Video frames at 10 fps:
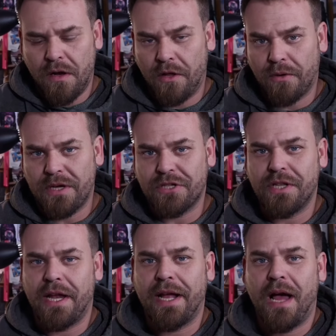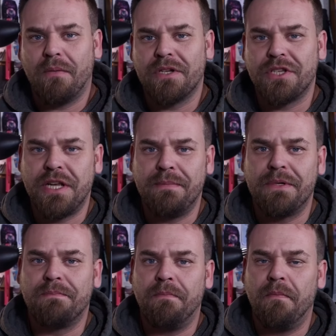Another question that I got, which
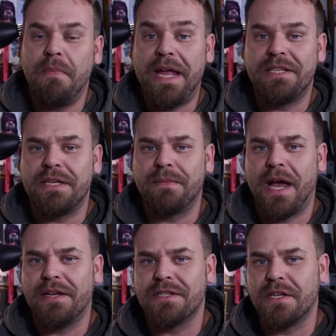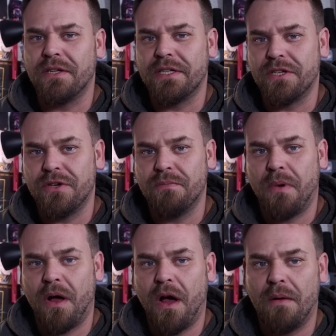seemed may seem kind of silly to you,
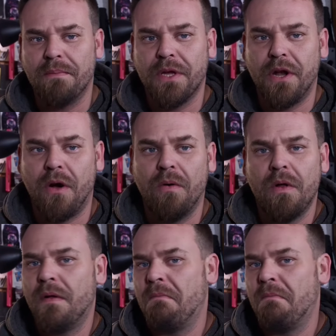but um, you know,